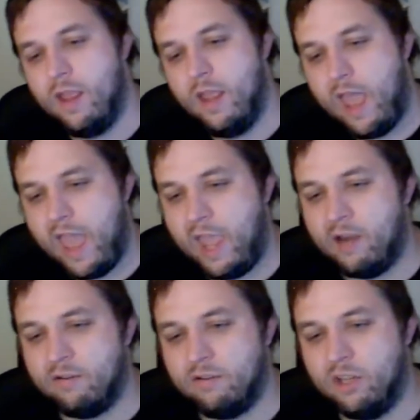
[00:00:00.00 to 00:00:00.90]

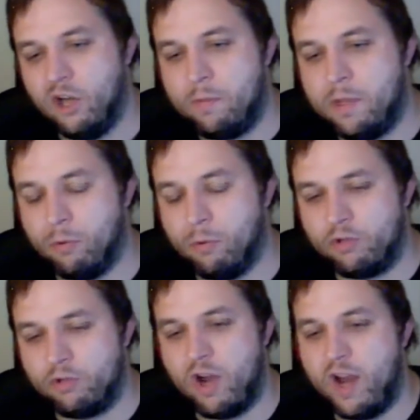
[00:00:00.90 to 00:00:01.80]
and people will
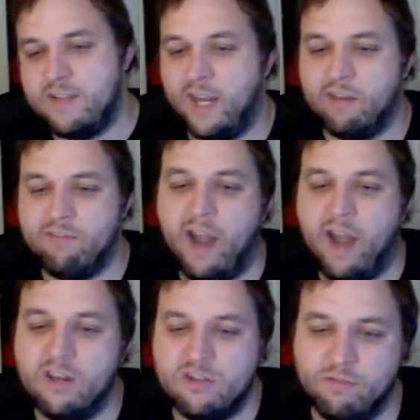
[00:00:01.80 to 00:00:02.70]
try and take
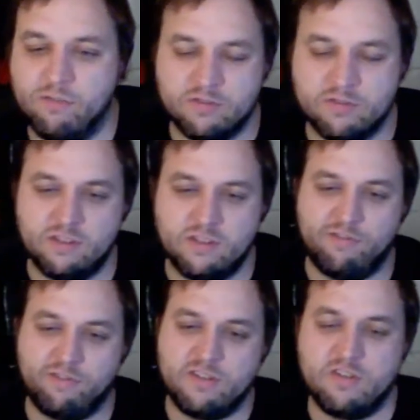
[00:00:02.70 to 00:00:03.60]
advantage of those
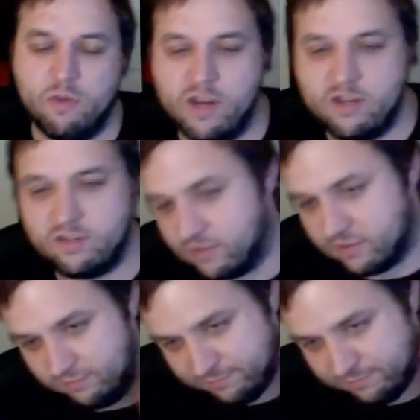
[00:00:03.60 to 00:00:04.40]
different situations.